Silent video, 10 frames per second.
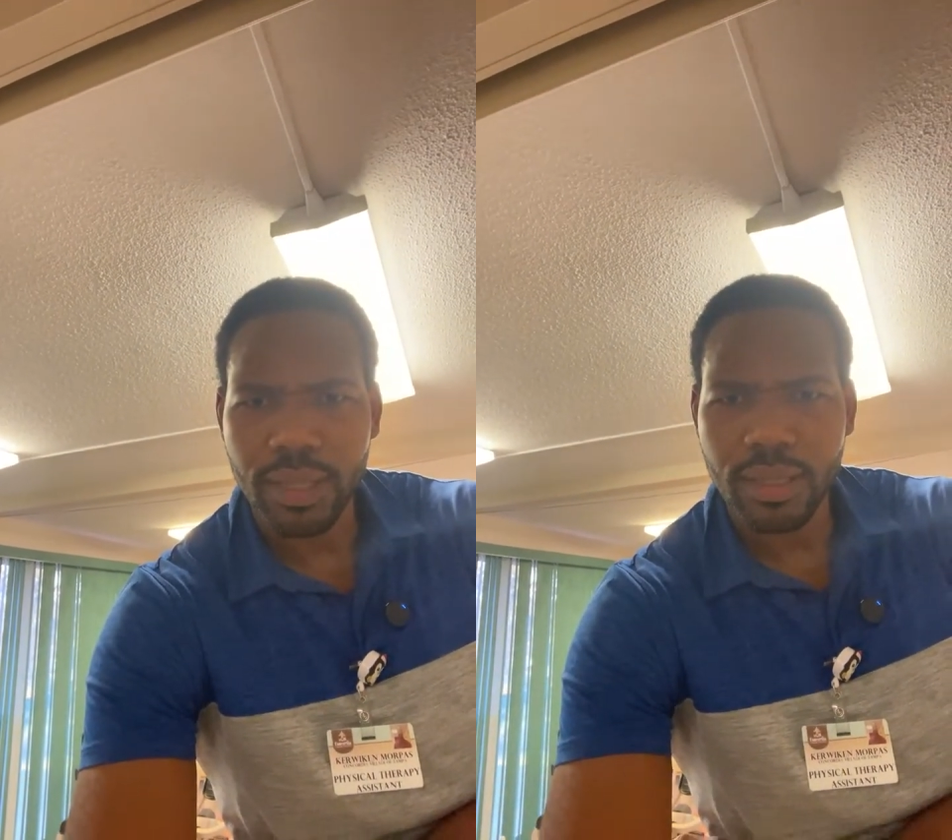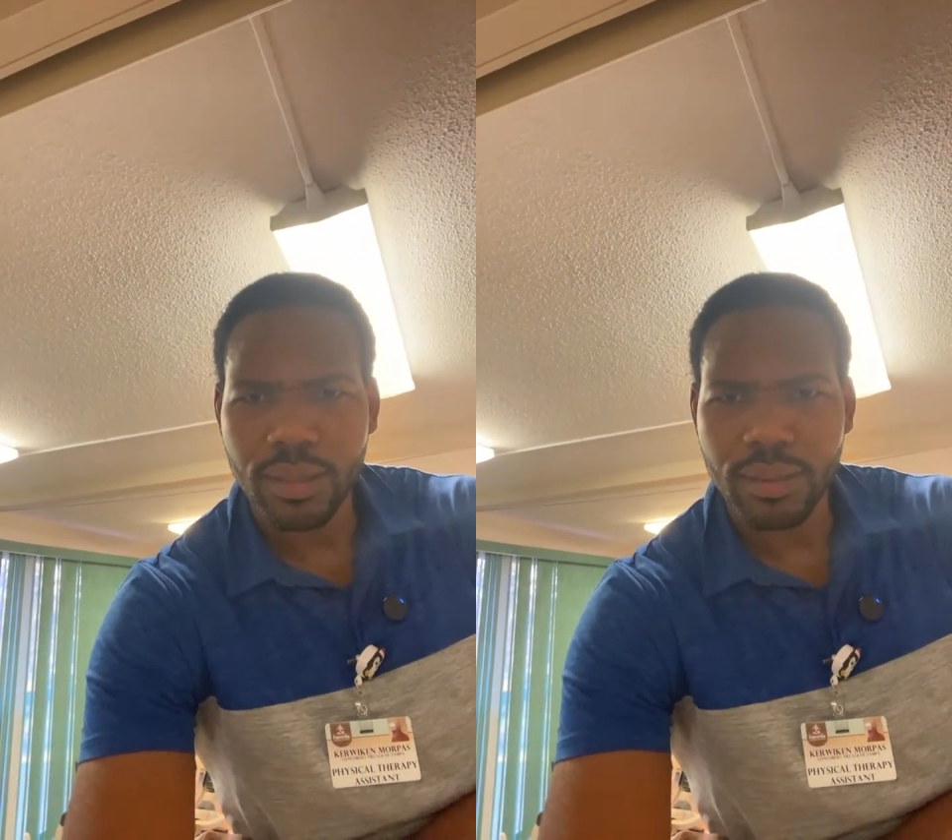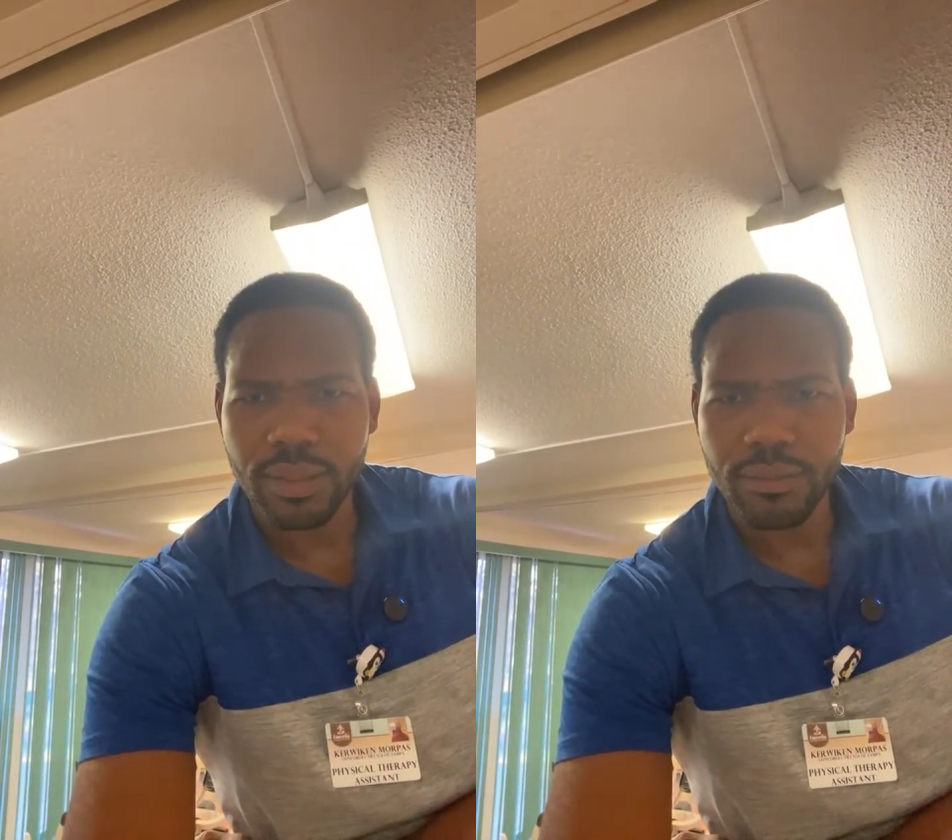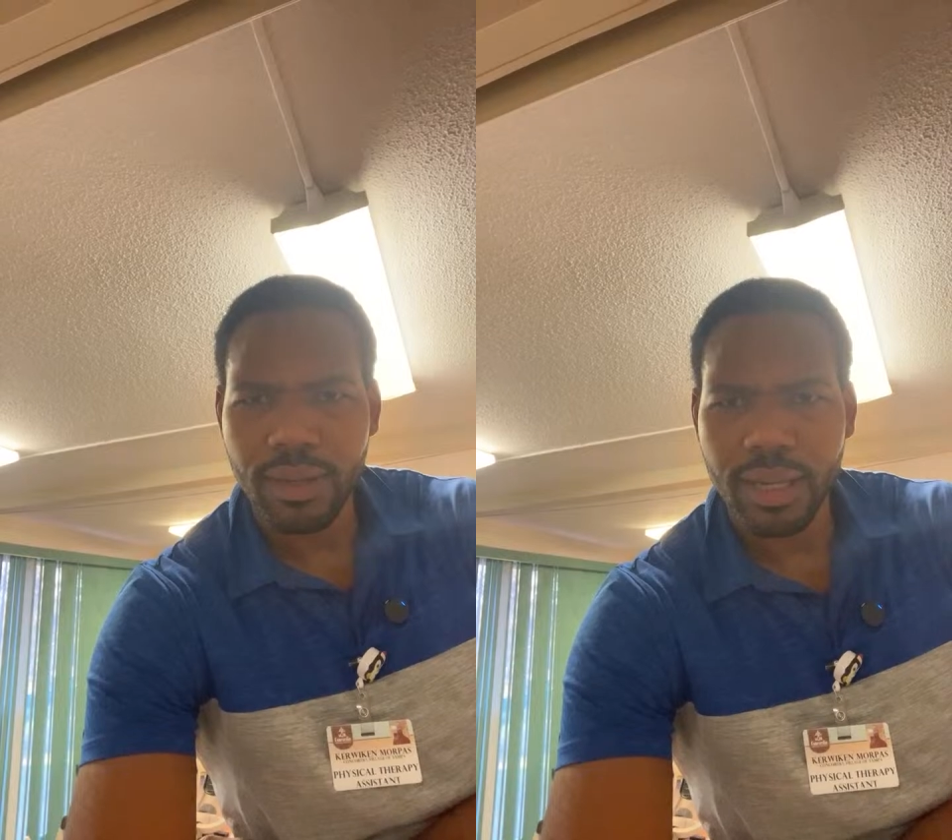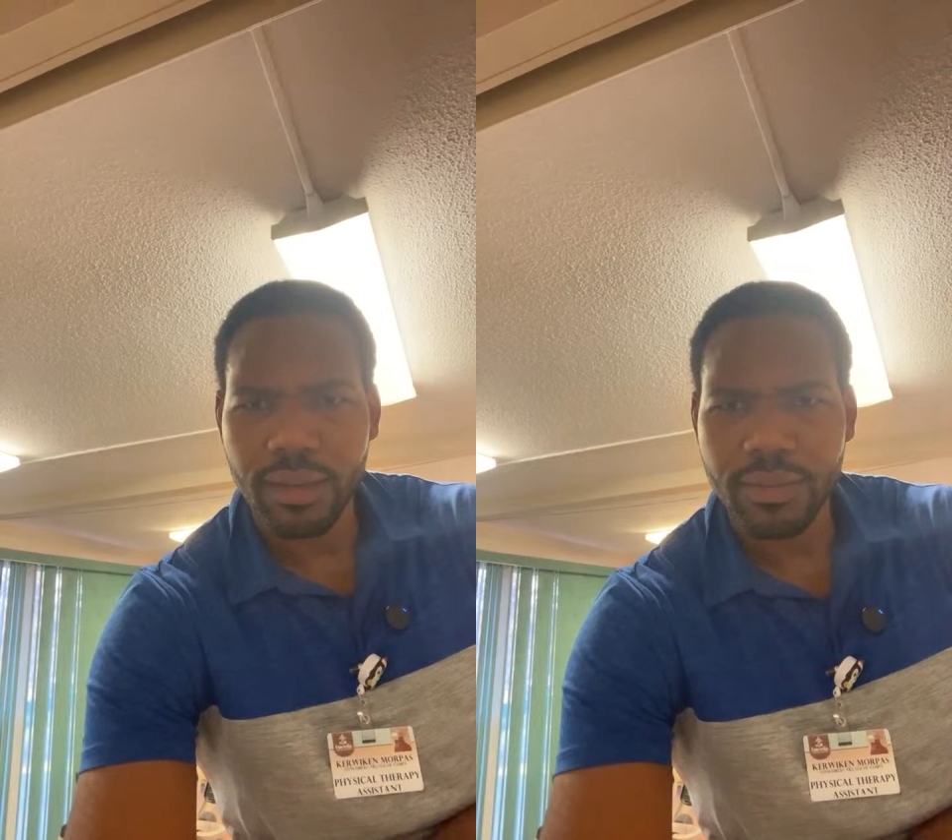know if
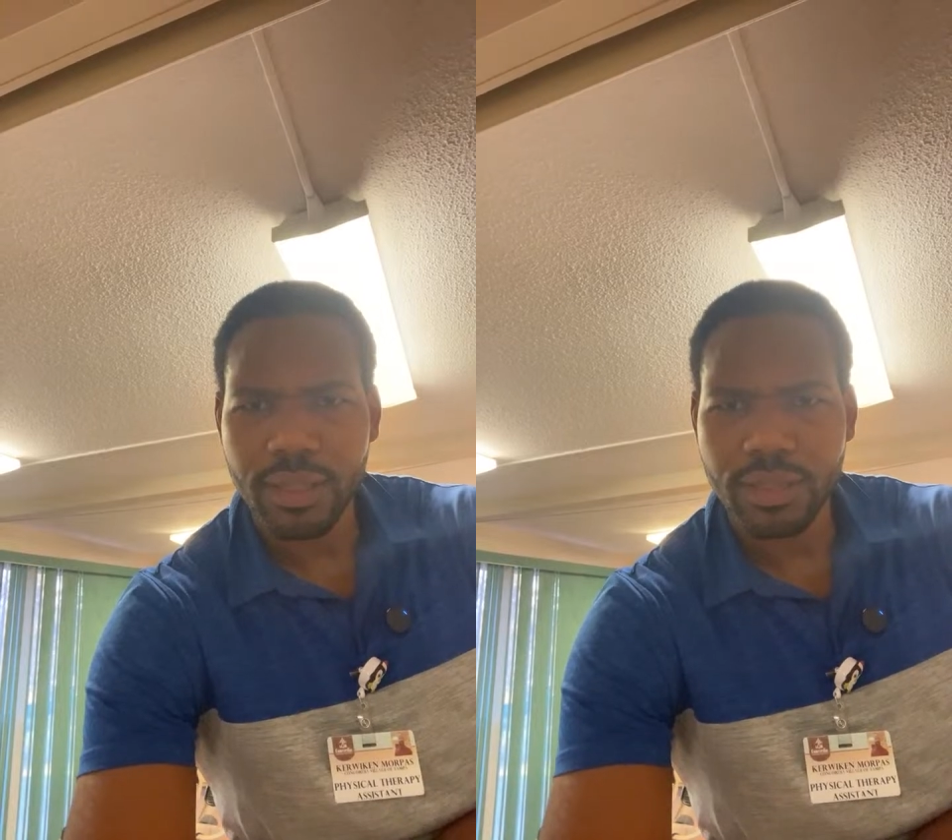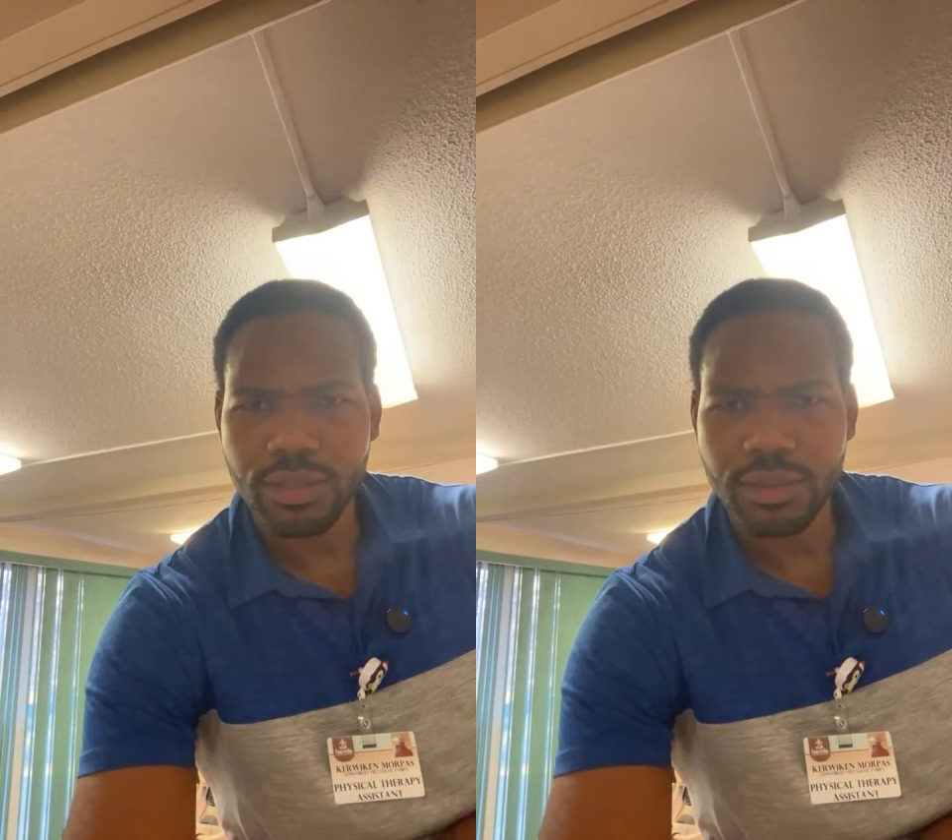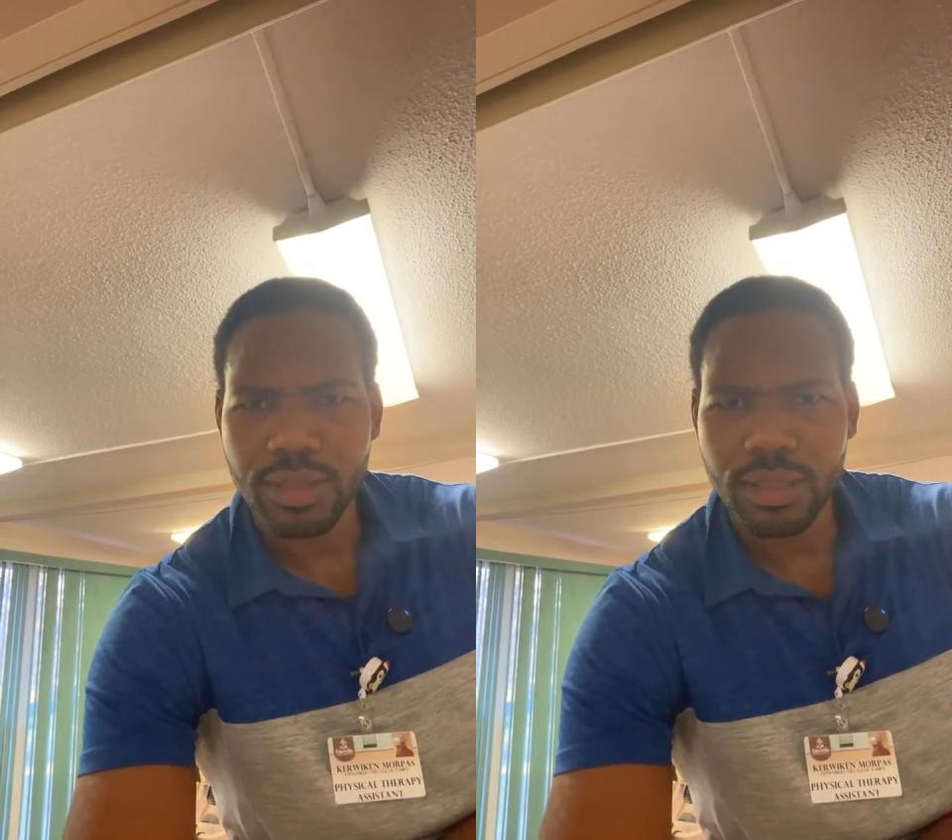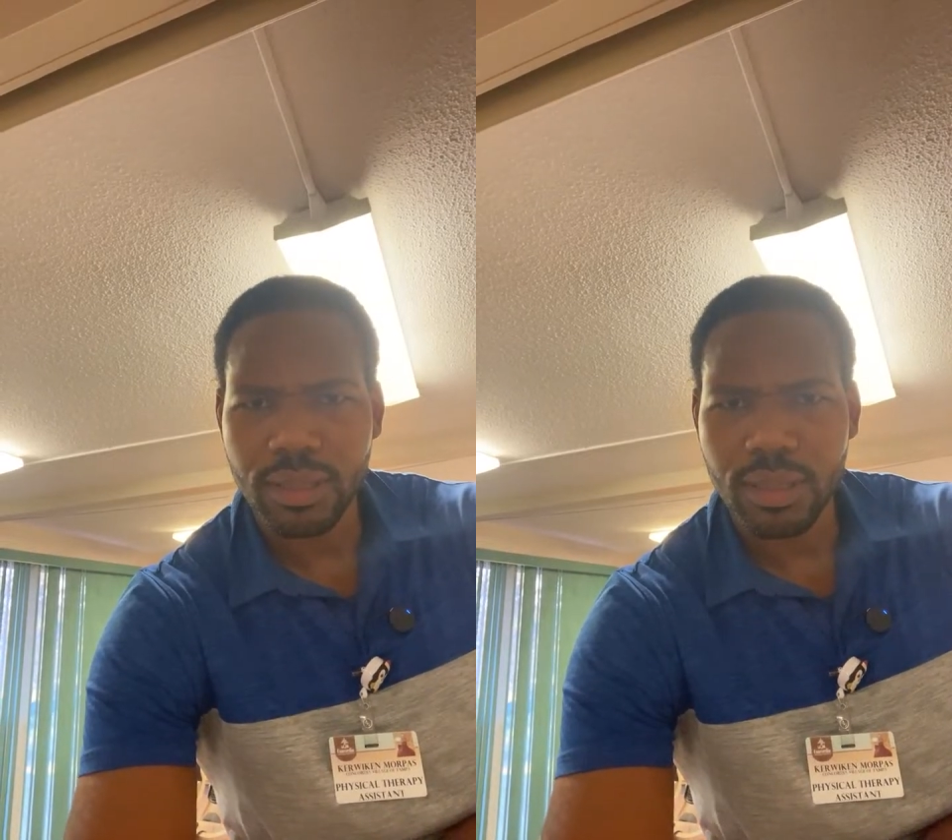I have an injury